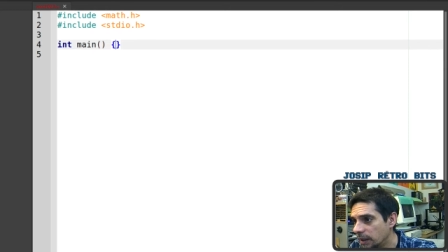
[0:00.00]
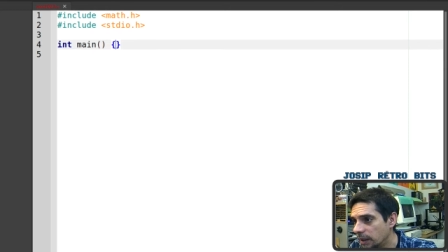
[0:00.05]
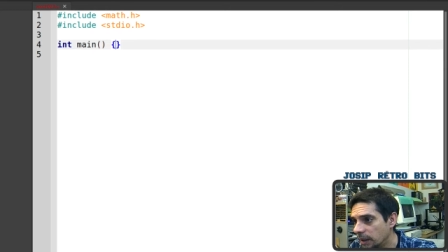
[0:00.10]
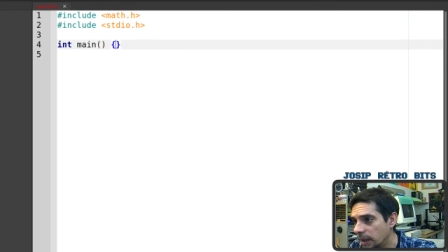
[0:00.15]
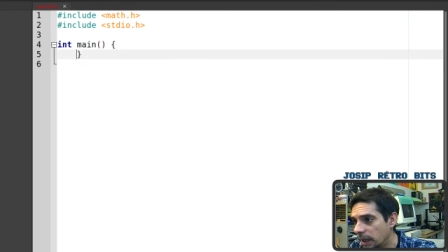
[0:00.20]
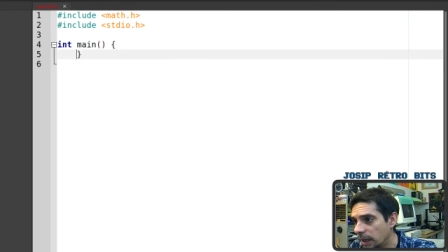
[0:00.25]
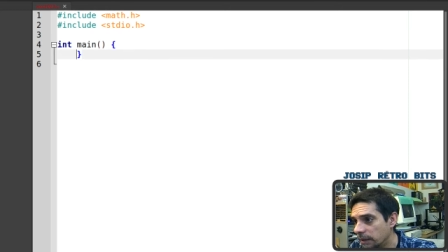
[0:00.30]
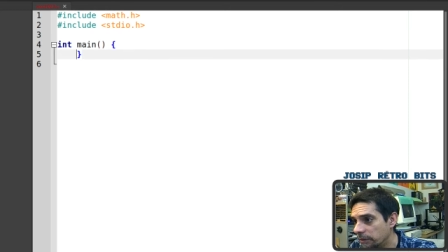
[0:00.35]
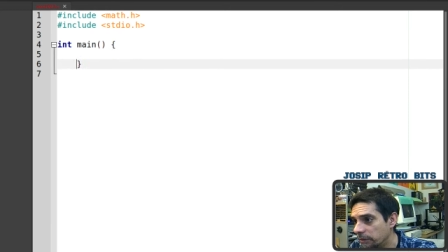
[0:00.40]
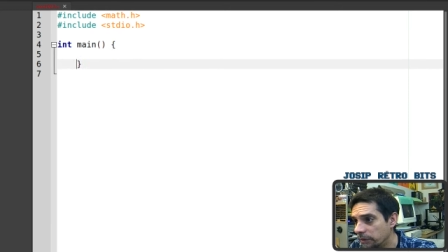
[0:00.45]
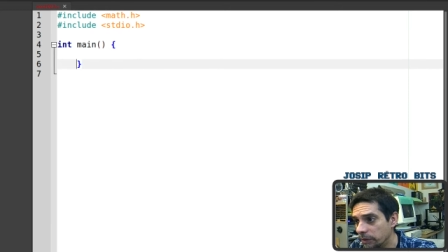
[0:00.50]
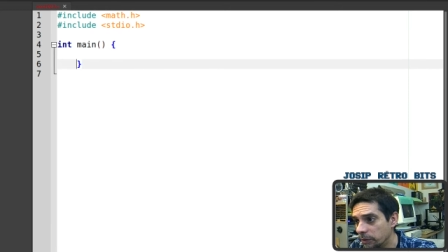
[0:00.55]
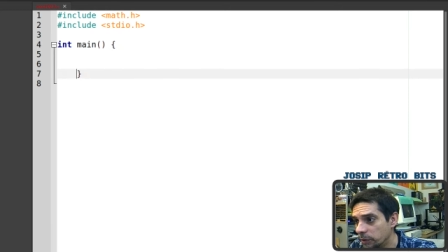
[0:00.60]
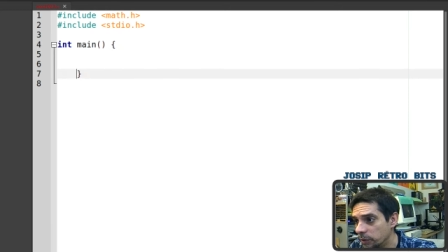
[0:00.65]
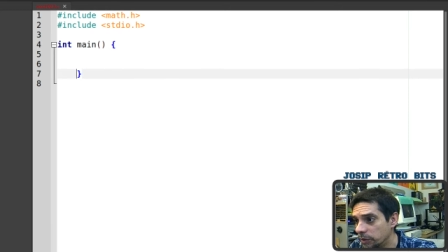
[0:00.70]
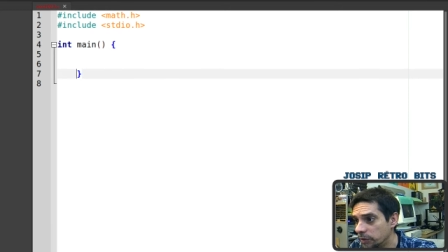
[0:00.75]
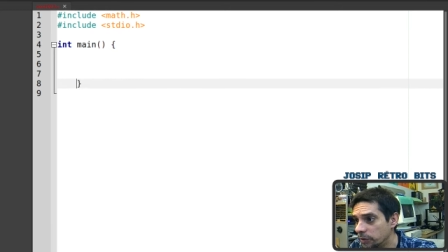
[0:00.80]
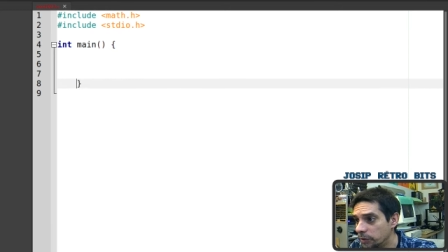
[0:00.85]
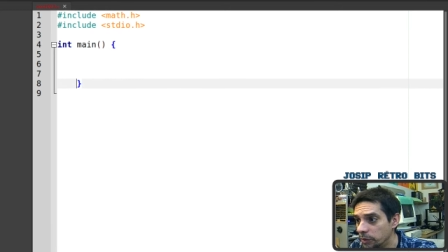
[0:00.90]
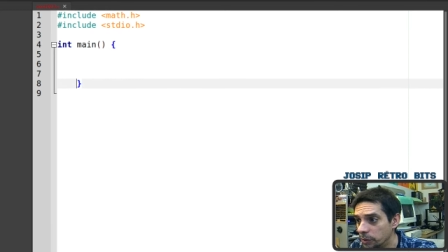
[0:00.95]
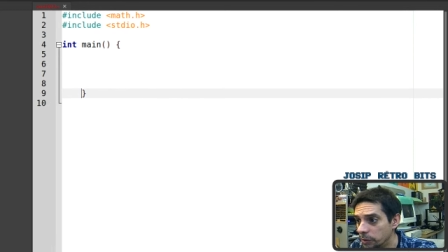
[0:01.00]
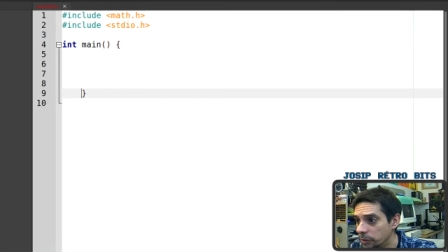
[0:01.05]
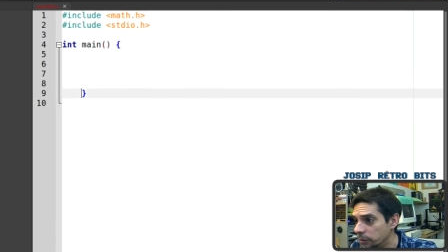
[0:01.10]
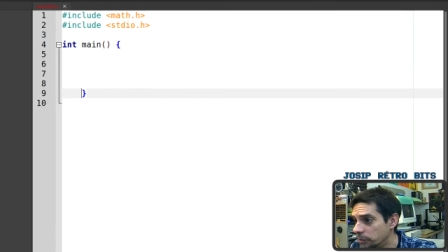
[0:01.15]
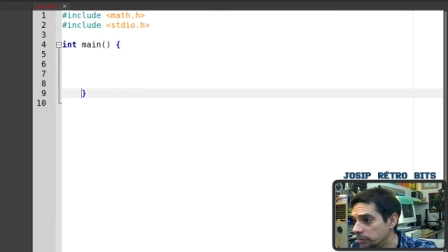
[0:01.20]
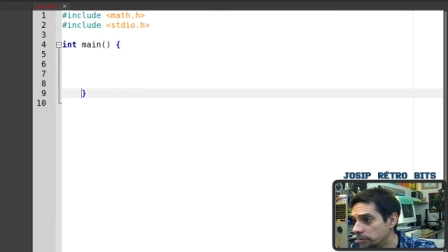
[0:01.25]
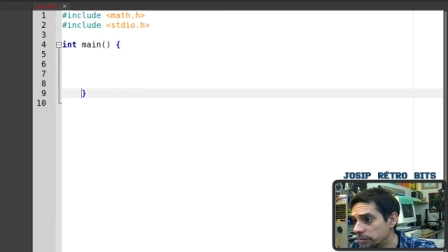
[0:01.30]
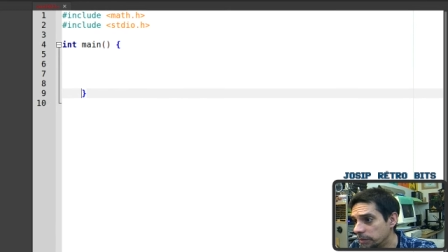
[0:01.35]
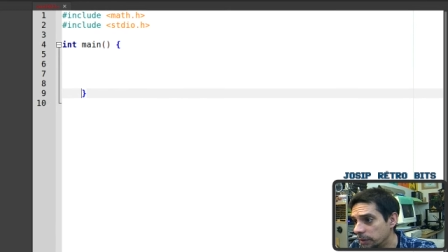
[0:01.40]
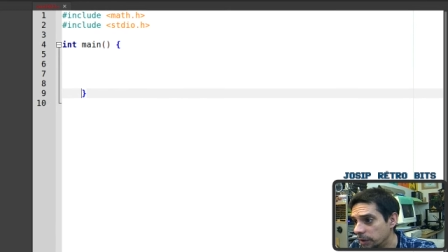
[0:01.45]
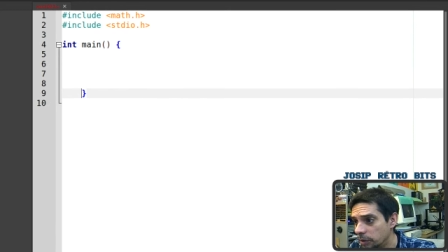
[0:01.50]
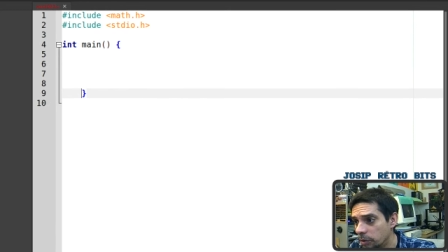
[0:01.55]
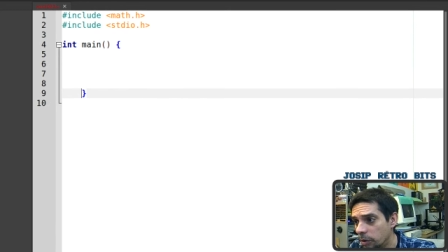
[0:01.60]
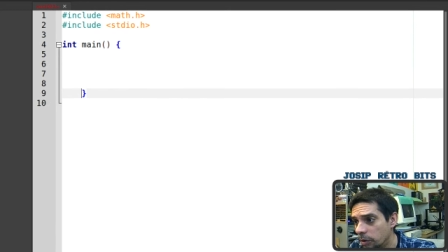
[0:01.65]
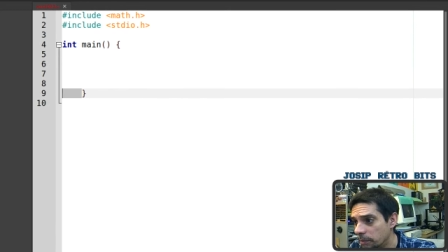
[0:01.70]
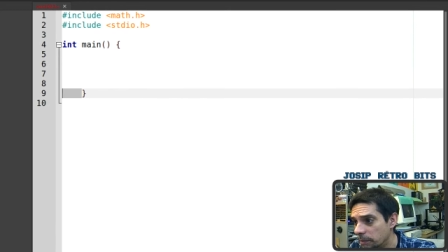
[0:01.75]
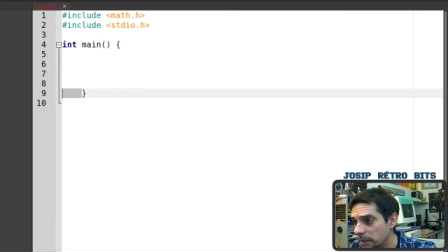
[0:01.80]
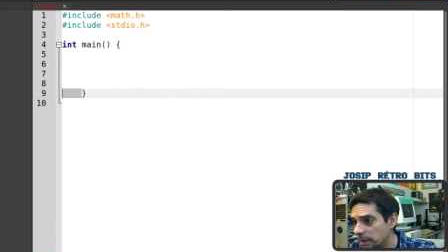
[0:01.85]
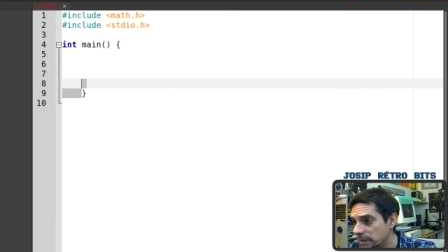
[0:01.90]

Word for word: like we would do in normal